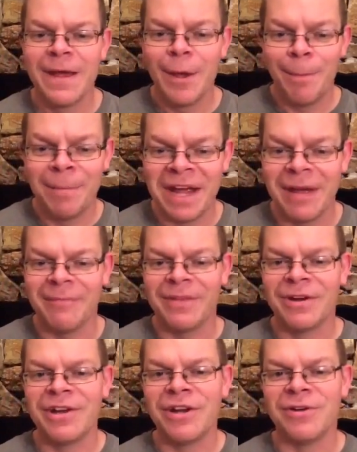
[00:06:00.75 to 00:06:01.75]
Bam,
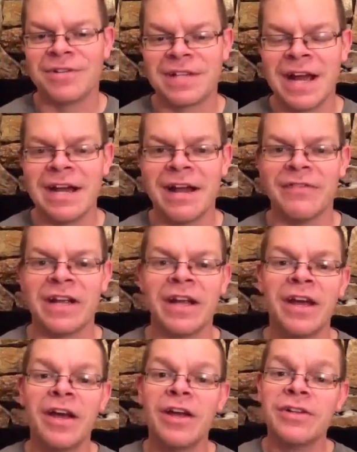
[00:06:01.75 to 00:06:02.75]
there you go, skydiving.
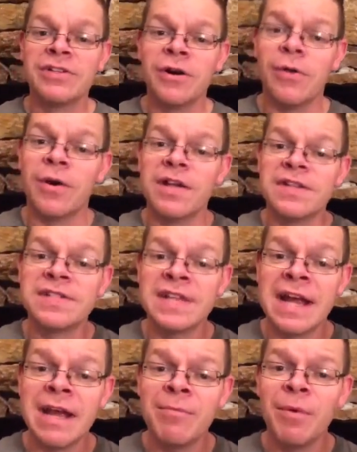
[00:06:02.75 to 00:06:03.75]
So,
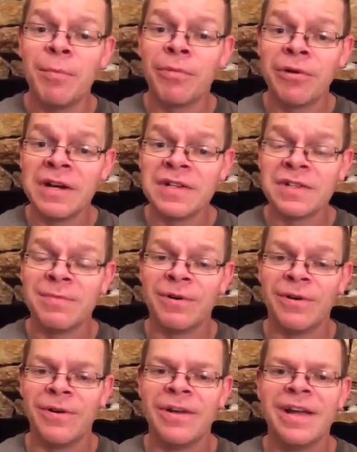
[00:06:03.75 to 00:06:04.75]
same
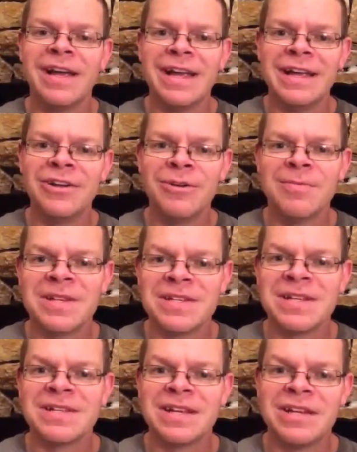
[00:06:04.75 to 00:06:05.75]
principle in your
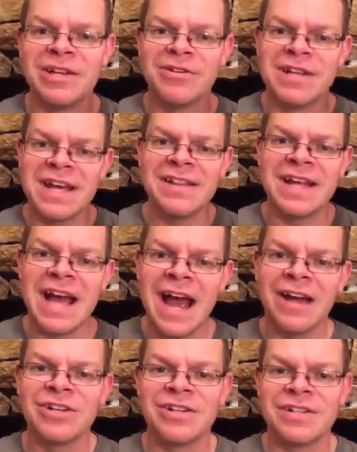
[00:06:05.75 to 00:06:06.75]
business and in your daily
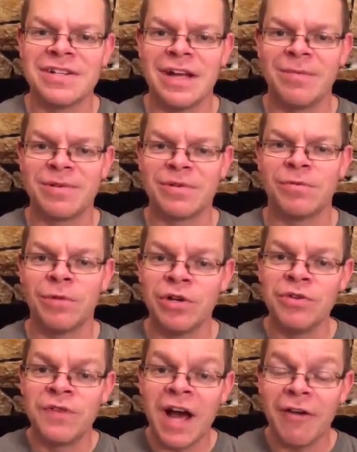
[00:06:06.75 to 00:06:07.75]
action steps where
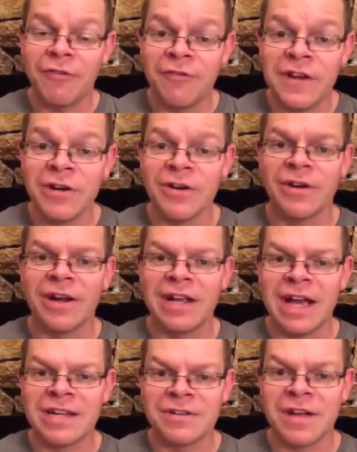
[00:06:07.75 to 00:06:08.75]
you've got fear
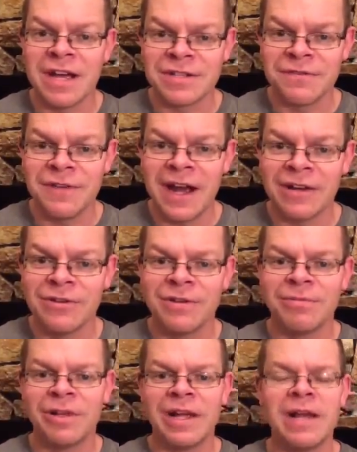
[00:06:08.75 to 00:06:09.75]
as a factor
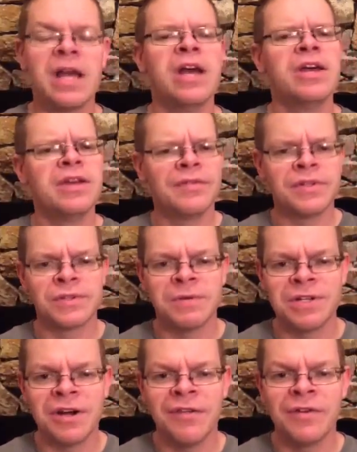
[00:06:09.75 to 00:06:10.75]
in play. You have to
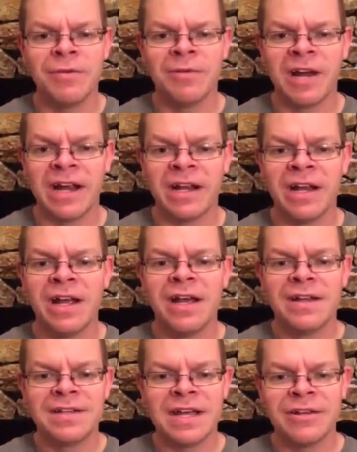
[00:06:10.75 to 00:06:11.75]
switch off your brain,
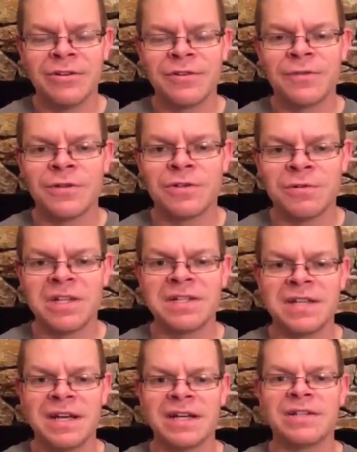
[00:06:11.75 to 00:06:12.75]
take those first 20
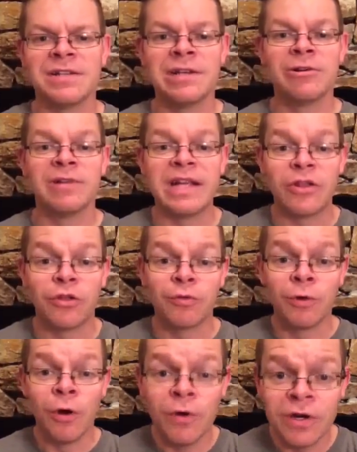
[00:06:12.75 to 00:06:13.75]
seconds, literally
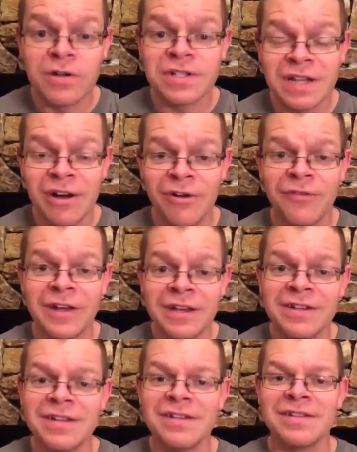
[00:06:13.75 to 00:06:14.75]
throw yourself
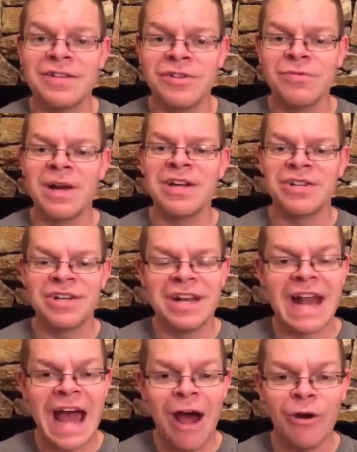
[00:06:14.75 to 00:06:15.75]
into the situation
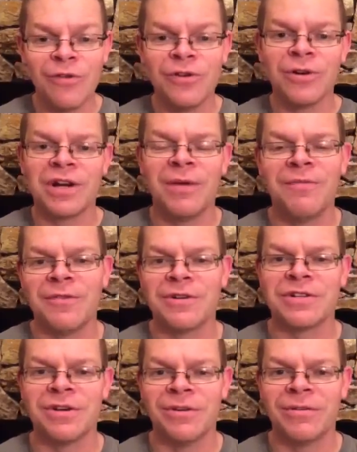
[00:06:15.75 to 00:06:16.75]
and out of your comfort
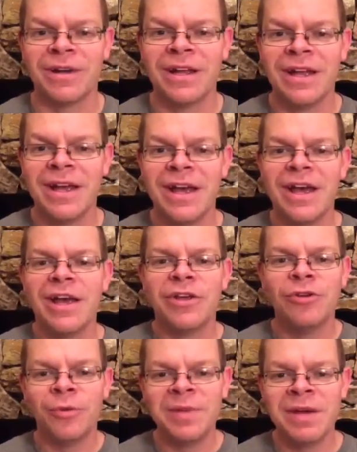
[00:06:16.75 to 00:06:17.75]
zone.
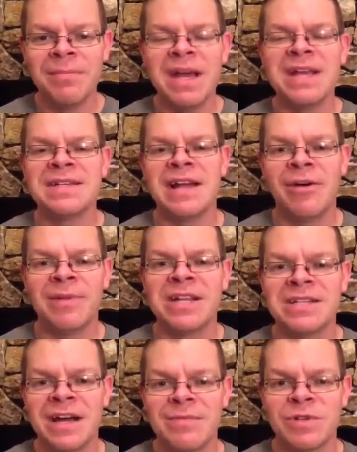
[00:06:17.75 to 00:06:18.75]
You'll be amazed how many
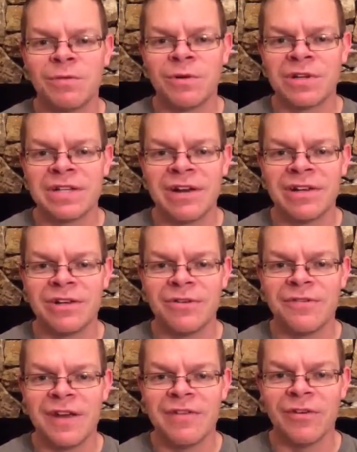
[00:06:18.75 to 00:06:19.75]
times it works out in your
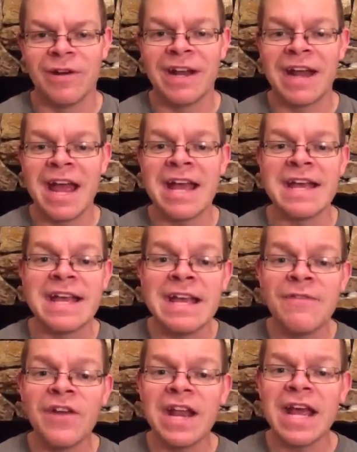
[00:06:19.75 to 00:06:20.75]
favor. And hey,
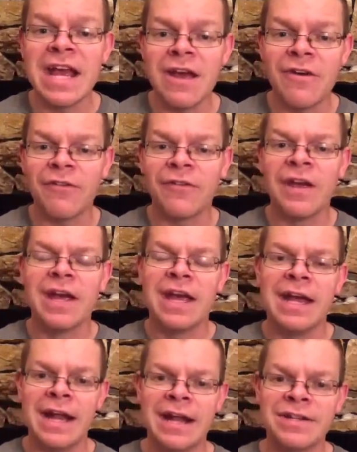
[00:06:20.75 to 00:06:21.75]
even if
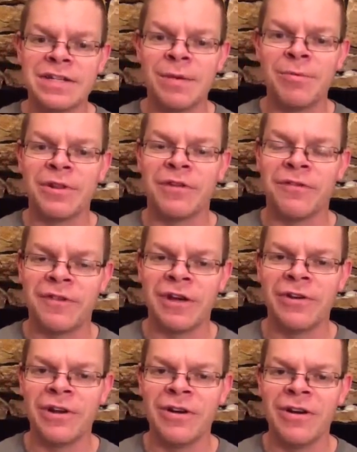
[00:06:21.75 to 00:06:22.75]
it ends up with a
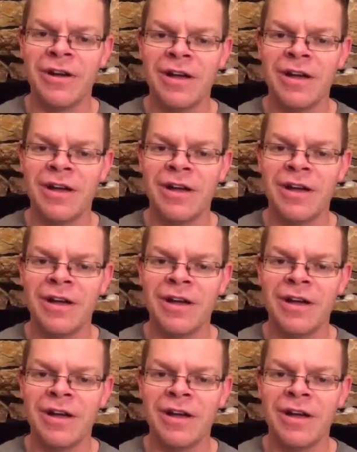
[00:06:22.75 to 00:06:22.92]
failure,